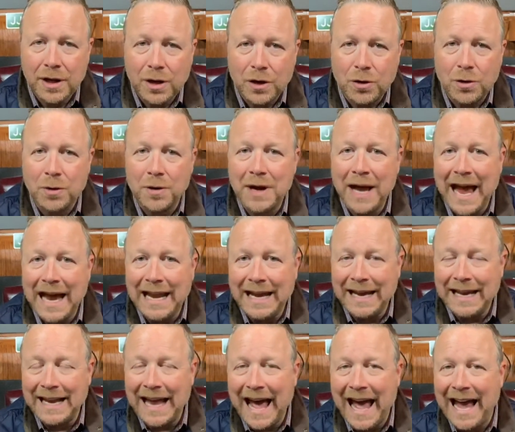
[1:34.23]

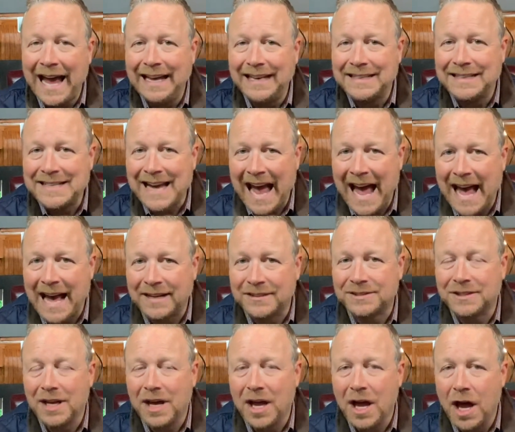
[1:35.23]
creating a
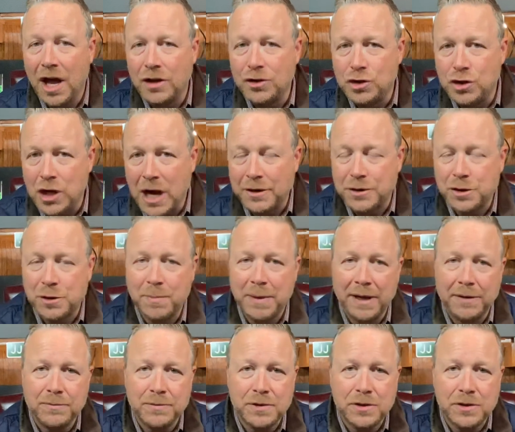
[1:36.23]
tax adjustment.